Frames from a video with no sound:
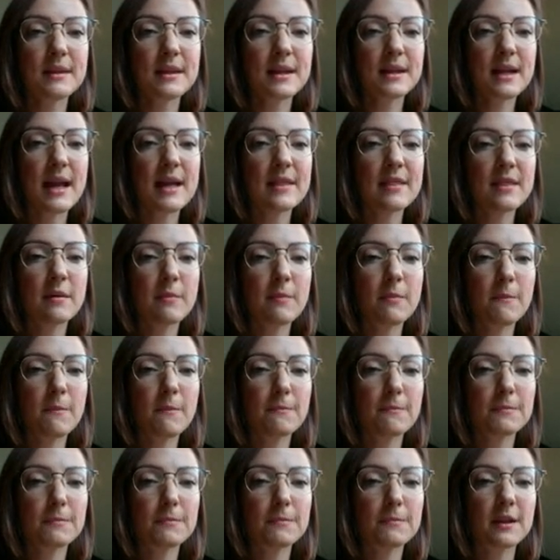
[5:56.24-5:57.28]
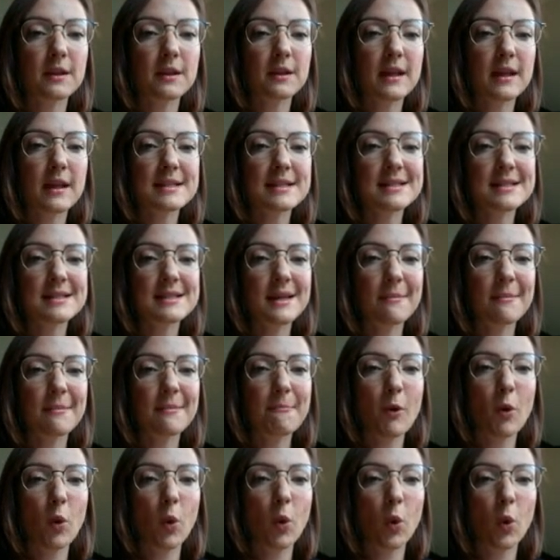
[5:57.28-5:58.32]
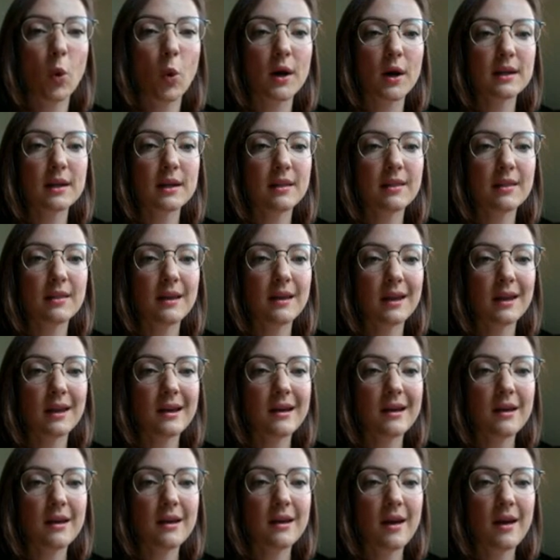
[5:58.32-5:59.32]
And then the last important thing